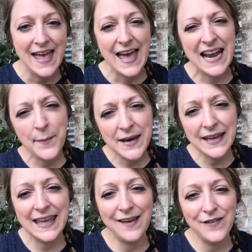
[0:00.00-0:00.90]
And I'm
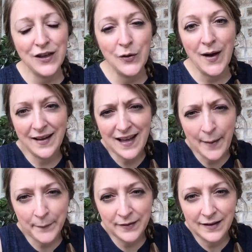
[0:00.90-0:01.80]
going to give you a
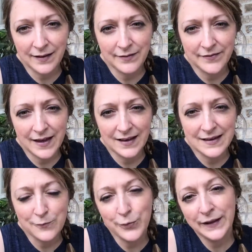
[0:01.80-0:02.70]
couple of
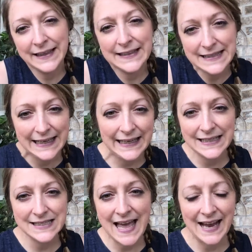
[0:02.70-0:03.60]
really
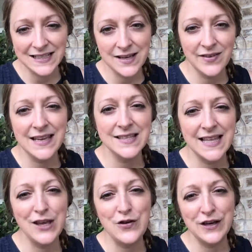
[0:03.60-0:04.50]
neat activities
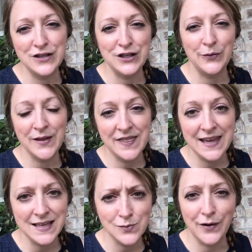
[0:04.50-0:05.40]
that you could do with
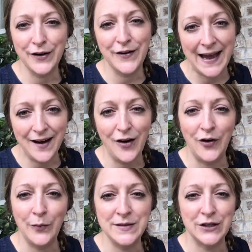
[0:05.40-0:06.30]
these while you're at
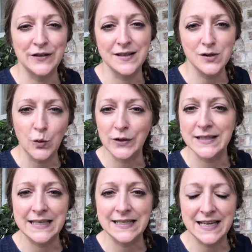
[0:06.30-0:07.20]
home during this
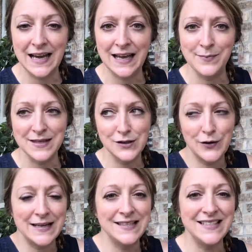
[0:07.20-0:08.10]
quarantine time, this
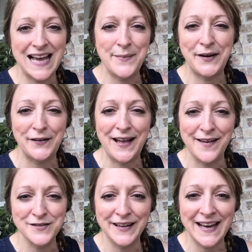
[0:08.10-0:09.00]
crazy time in our
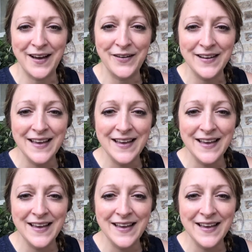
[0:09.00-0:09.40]
lives right now.